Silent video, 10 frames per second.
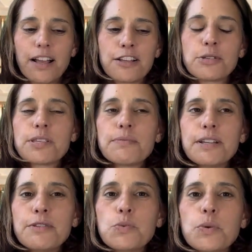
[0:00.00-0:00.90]
So
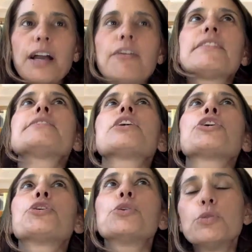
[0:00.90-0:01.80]
sometimes we have this
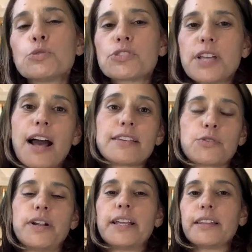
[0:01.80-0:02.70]
huge task,
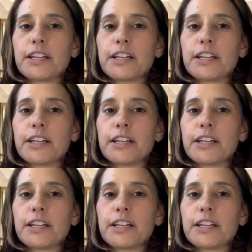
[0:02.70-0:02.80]
right?